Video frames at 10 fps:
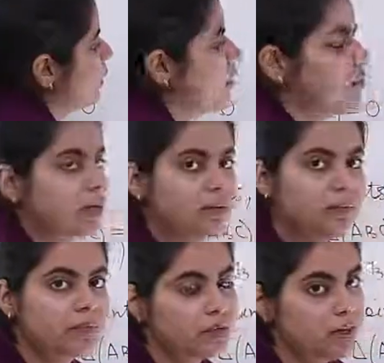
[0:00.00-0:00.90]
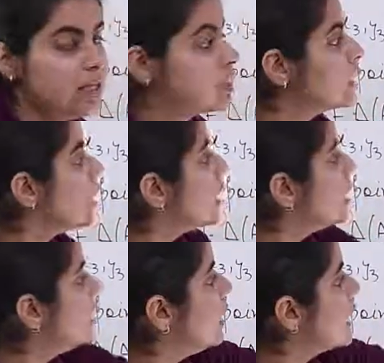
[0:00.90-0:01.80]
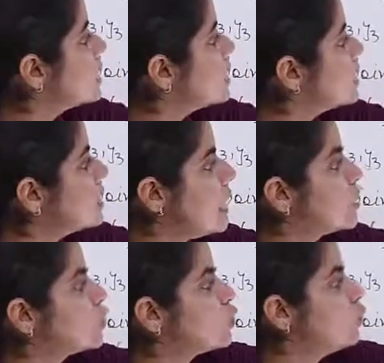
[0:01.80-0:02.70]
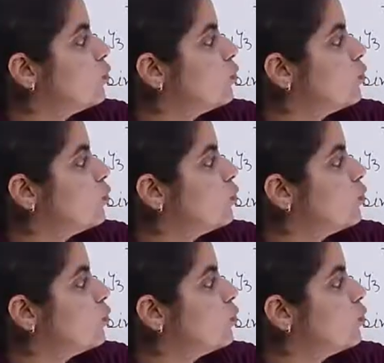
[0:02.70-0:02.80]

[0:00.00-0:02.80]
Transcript: have 1 right next is x2